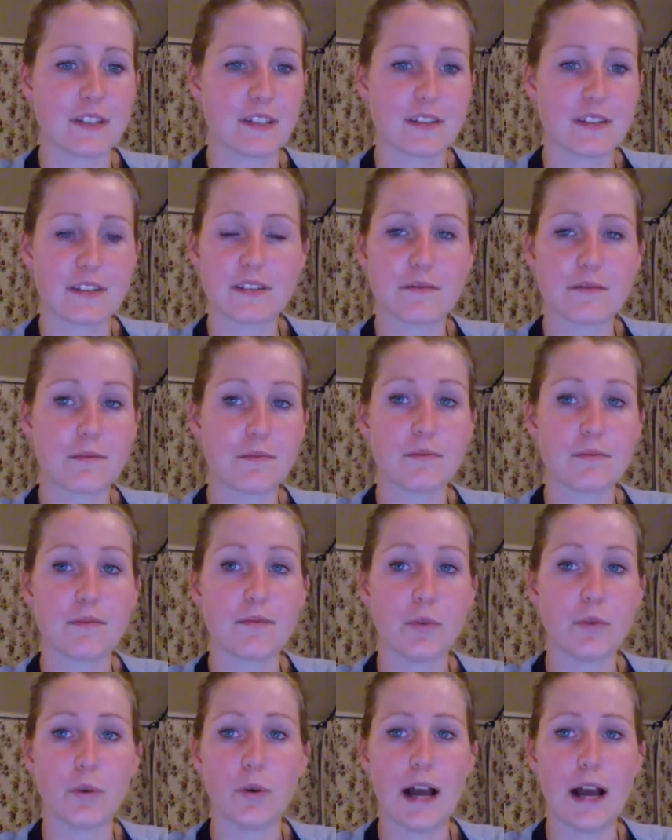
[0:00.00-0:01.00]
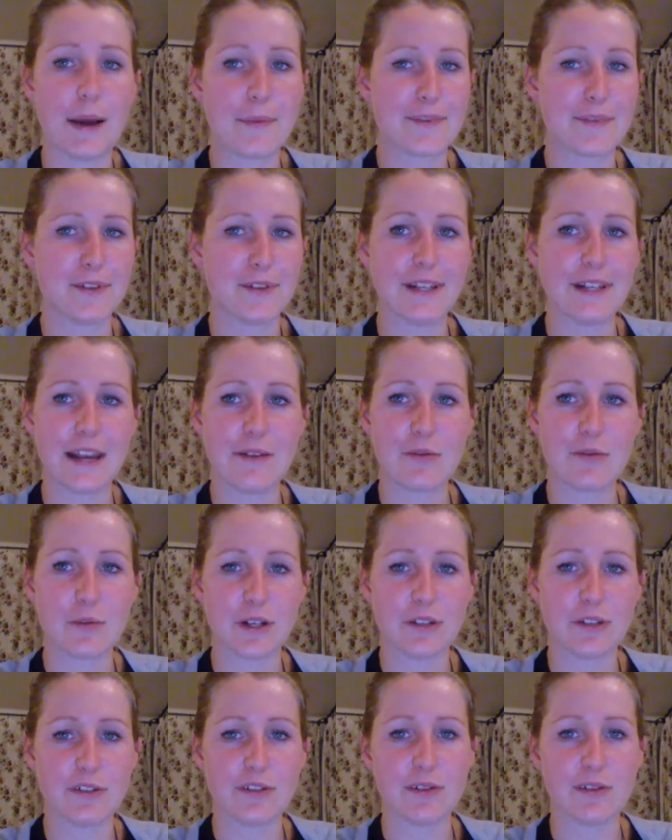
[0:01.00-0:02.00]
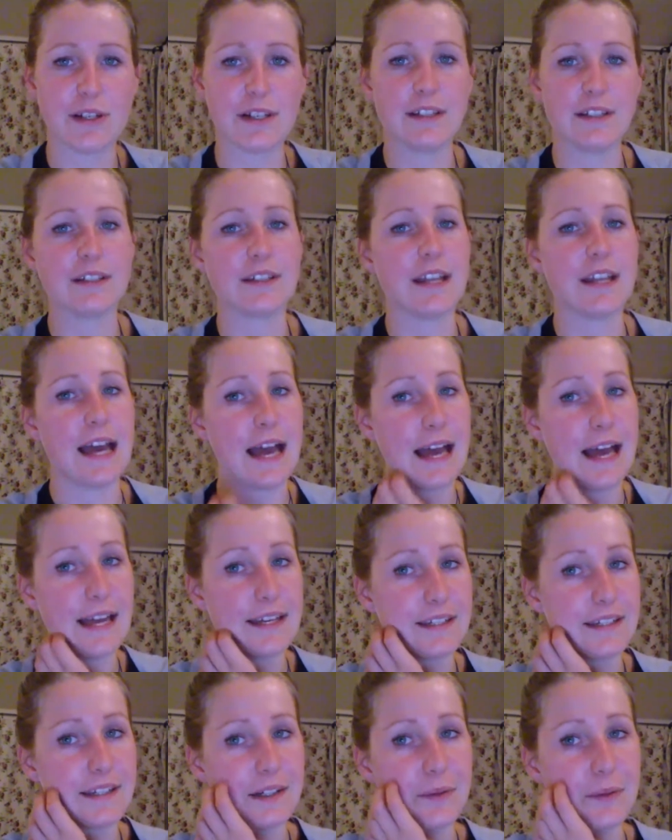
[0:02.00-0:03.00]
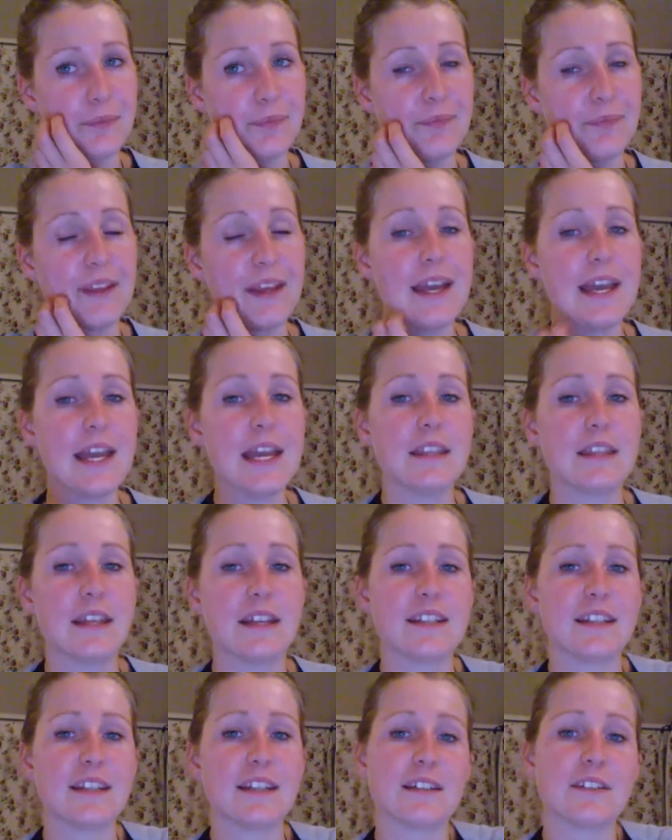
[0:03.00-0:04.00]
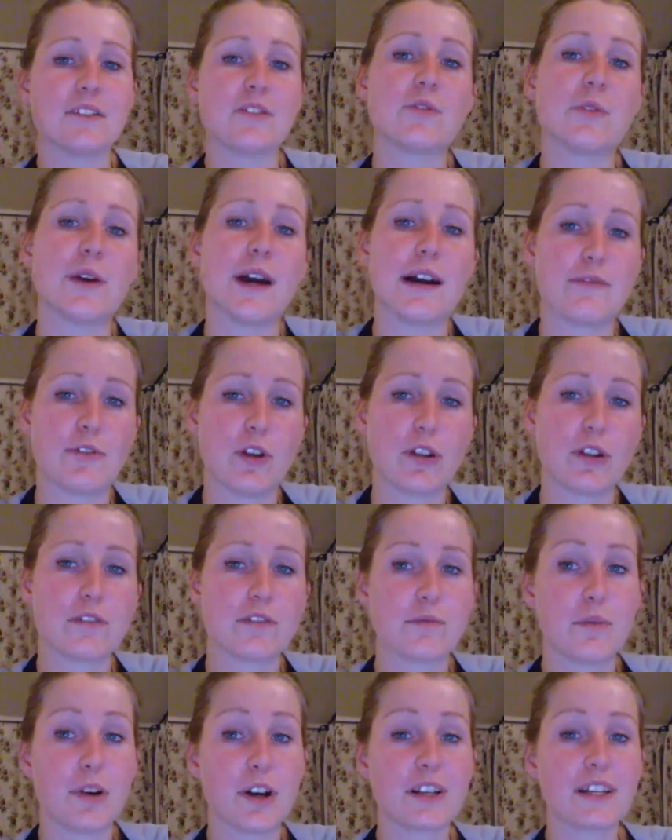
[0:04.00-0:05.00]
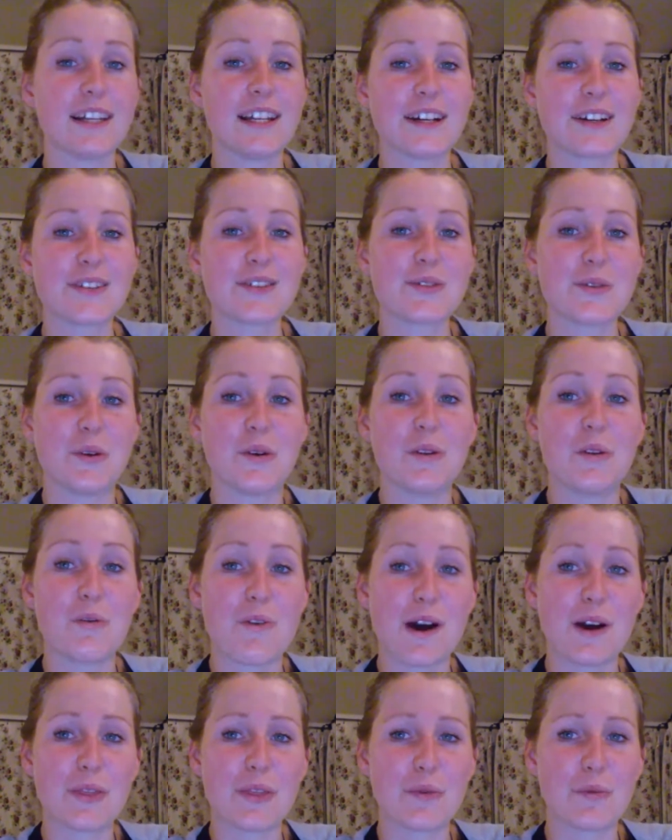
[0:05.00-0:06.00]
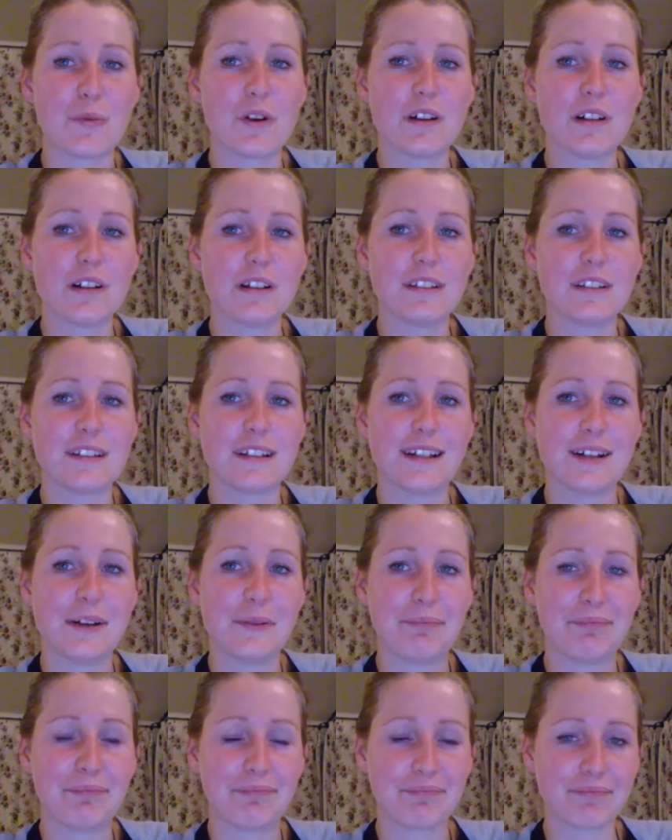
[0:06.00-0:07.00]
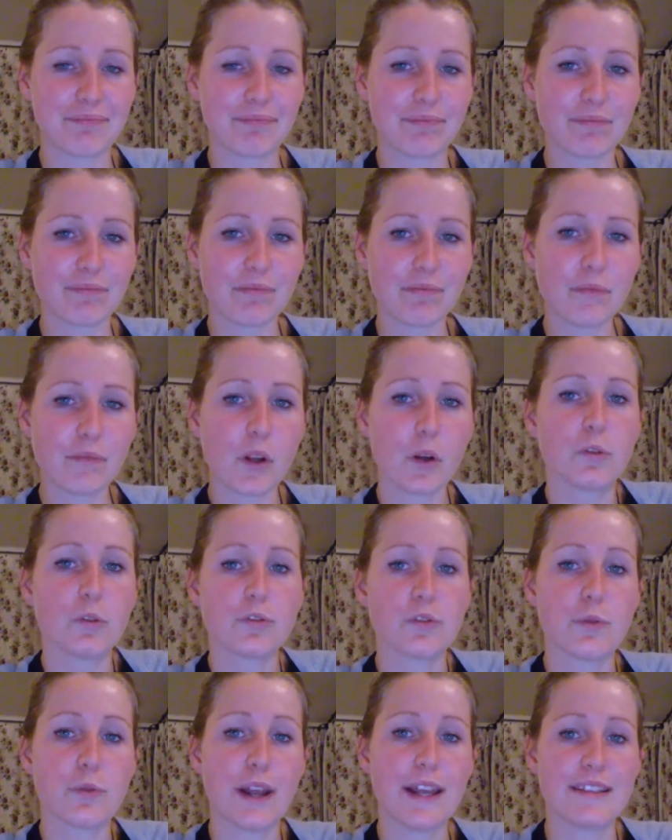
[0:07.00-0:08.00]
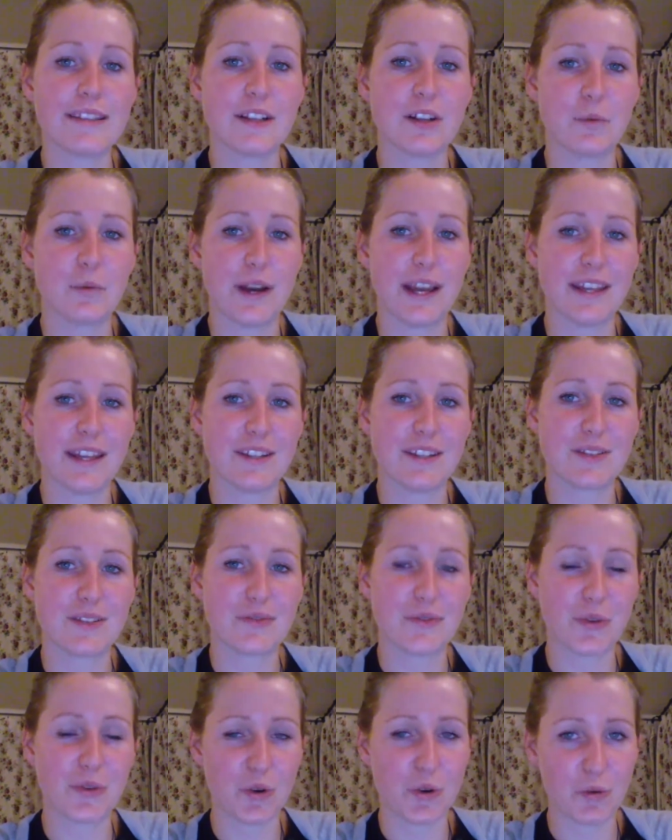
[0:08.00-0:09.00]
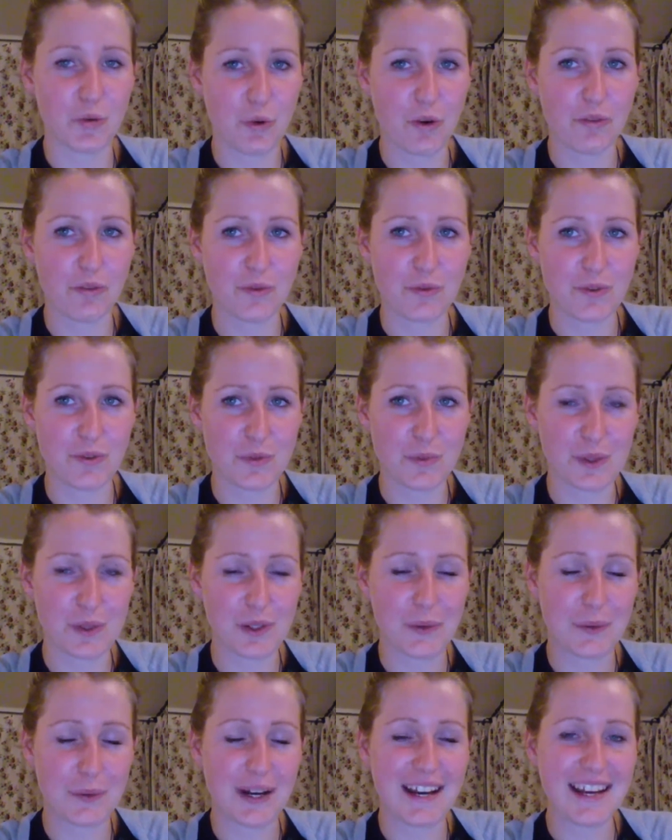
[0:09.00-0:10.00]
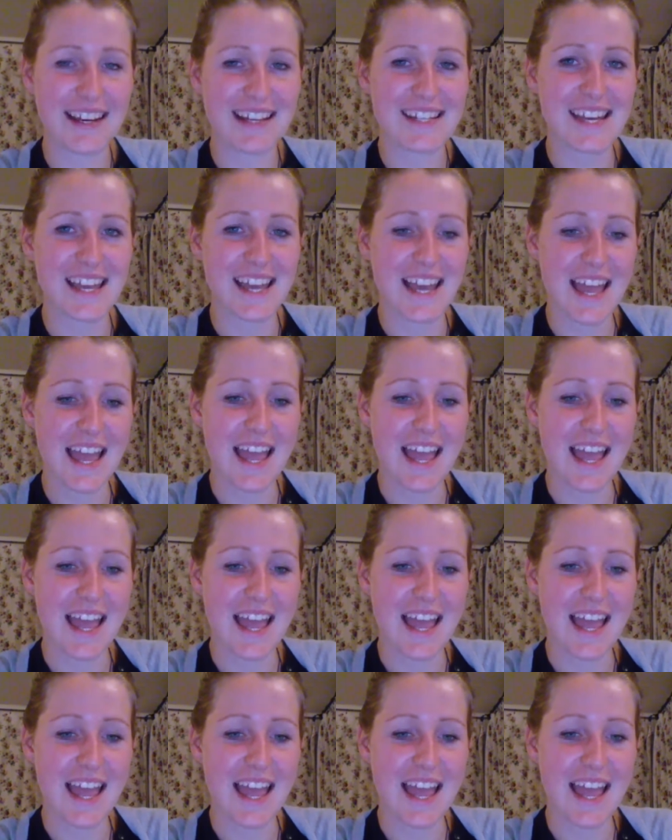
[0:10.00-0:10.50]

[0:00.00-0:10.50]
just for absolutely everyone to join in. And the idea is to have lots of potlucks all around the world, also raising awareness for raw foods worldwide.